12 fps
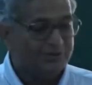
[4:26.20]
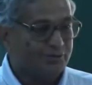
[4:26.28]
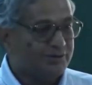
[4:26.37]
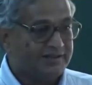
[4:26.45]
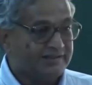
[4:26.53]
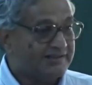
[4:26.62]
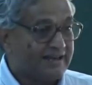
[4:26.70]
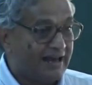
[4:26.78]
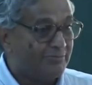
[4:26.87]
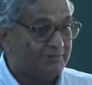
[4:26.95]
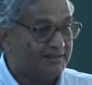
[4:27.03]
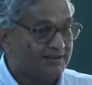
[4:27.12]
No, it does not
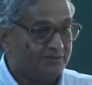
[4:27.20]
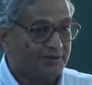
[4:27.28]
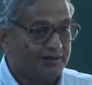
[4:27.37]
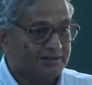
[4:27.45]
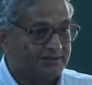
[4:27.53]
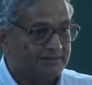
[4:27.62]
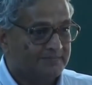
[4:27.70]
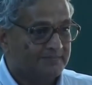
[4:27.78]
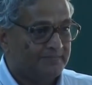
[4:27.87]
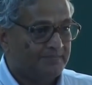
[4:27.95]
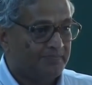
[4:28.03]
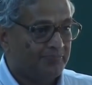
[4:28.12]
happen that way.
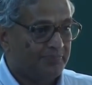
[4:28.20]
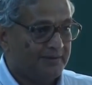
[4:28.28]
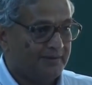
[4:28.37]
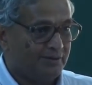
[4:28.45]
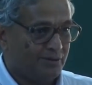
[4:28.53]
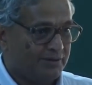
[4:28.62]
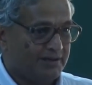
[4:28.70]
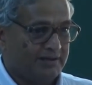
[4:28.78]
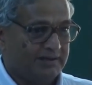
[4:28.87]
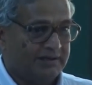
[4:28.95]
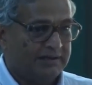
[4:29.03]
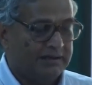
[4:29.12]
Okay.